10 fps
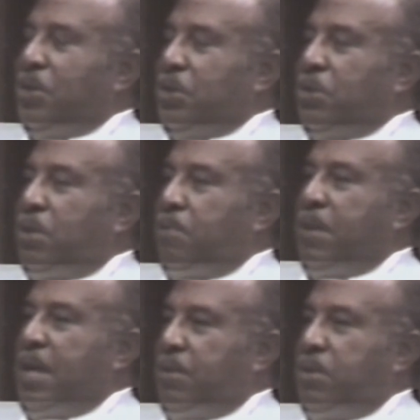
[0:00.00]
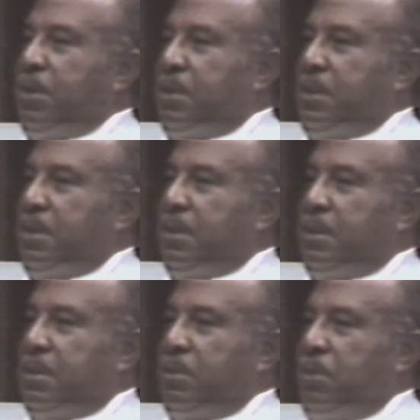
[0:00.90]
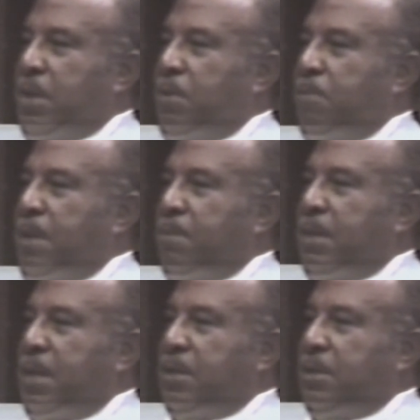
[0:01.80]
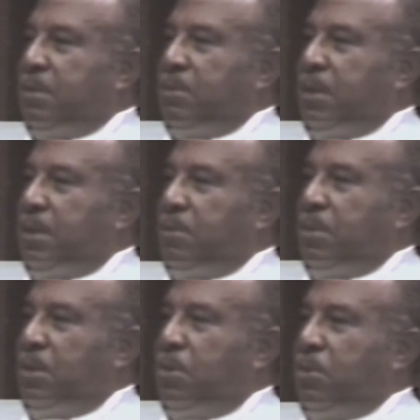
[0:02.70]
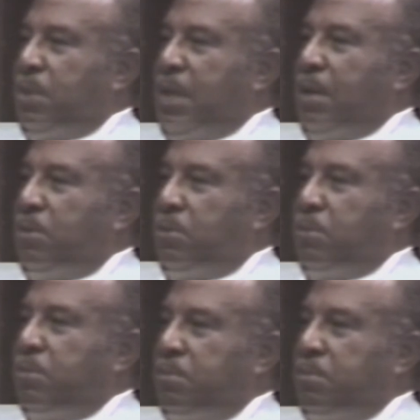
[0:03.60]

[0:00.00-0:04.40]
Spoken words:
So compared with the Waco population, we're holding our own.